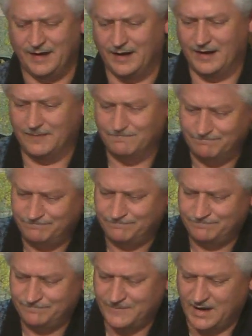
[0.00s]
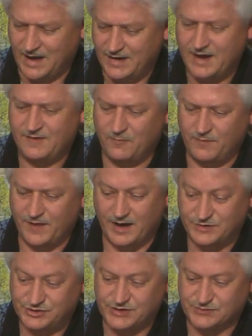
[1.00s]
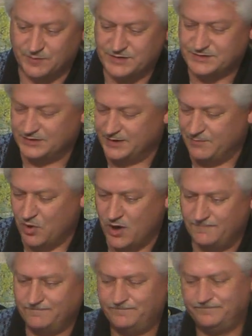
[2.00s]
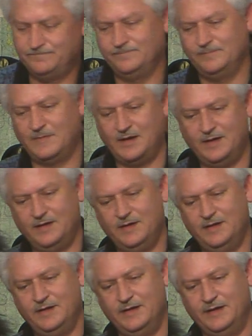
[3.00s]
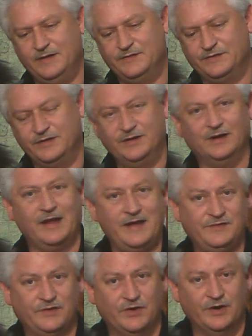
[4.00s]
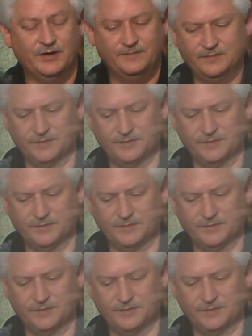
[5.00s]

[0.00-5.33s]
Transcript: Another one that I just recently bought is the lens hood.